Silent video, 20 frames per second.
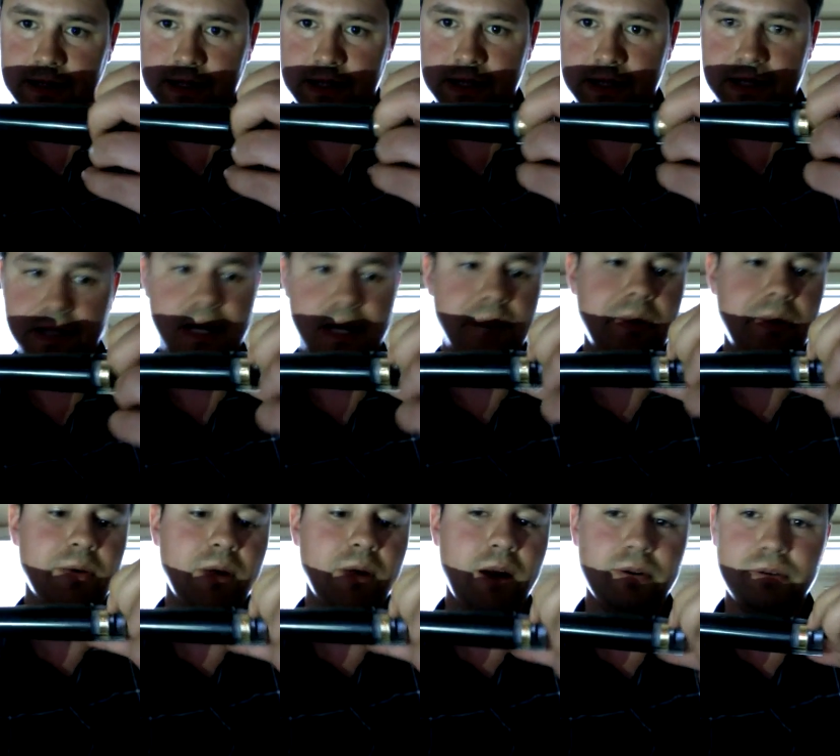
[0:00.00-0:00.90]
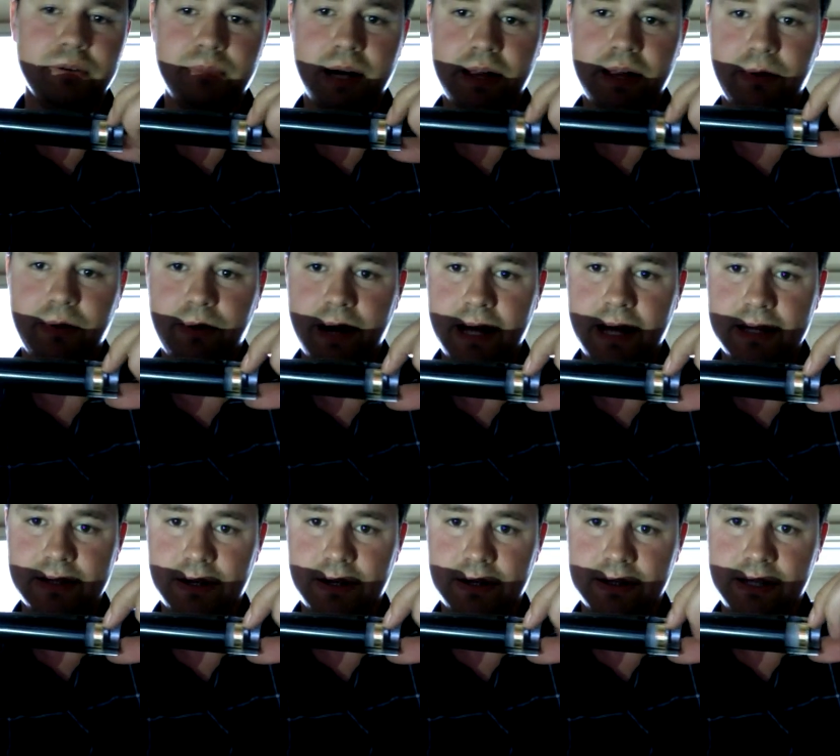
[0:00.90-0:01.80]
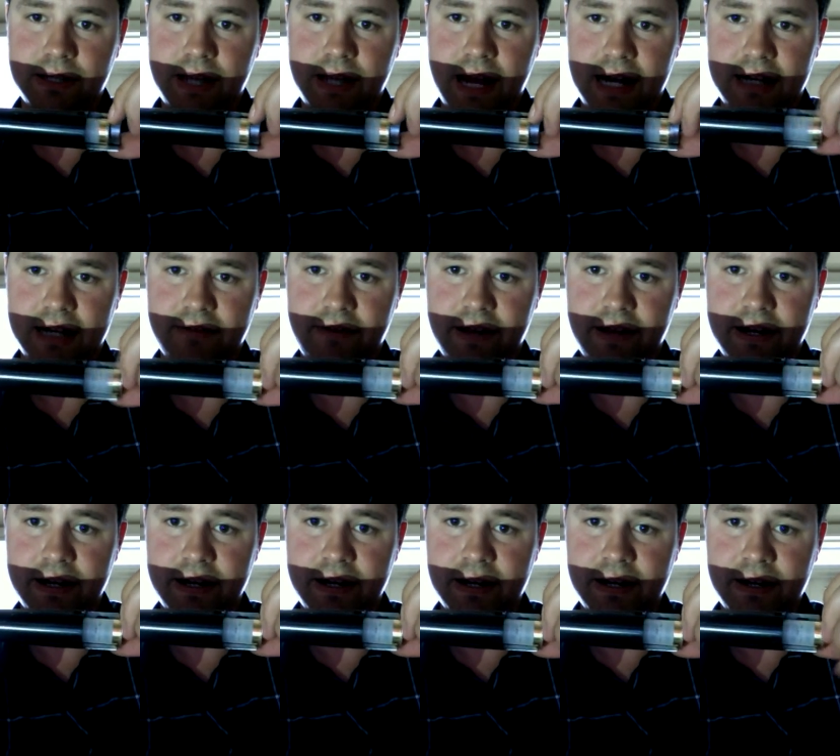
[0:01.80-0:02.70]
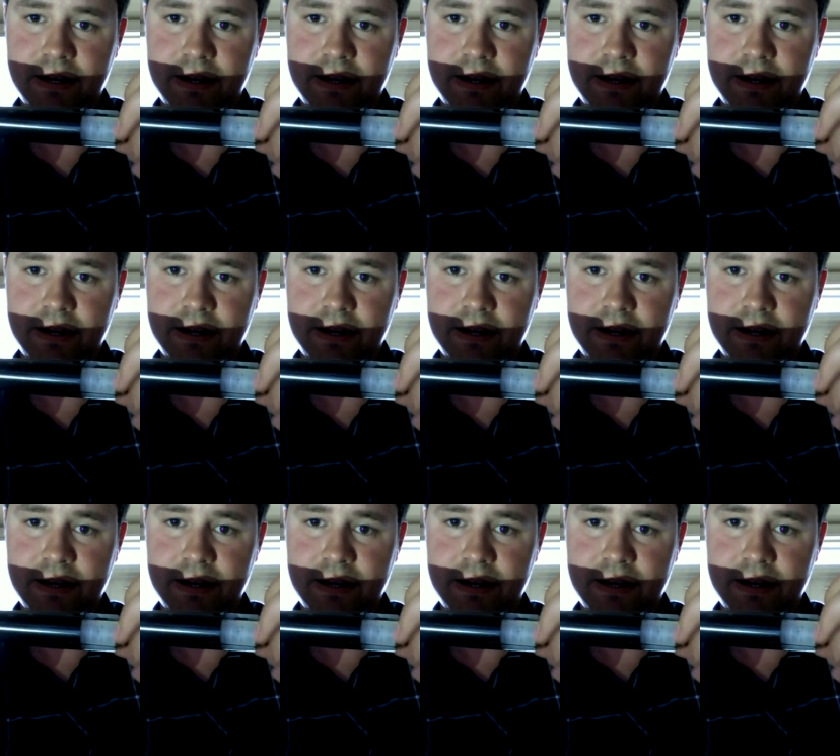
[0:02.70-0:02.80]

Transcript: This is a dummy round, by the way. It's all deactivated.